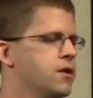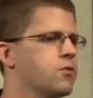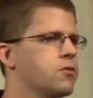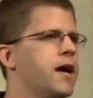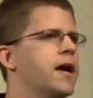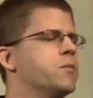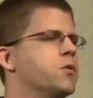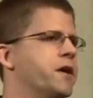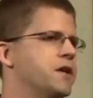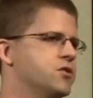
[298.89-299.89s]
you know,
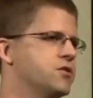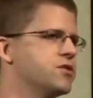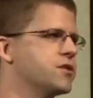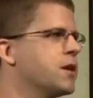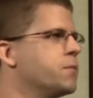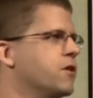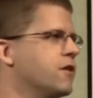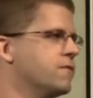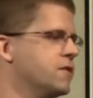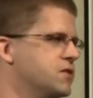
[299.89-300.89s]
reliable patients and come to
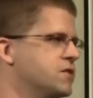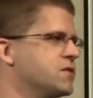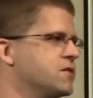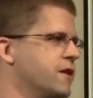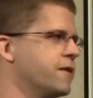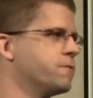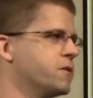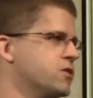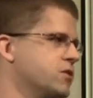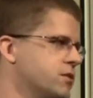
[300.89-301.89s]
all the visits and stuff,
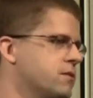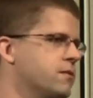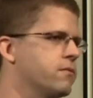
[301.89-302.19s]
which,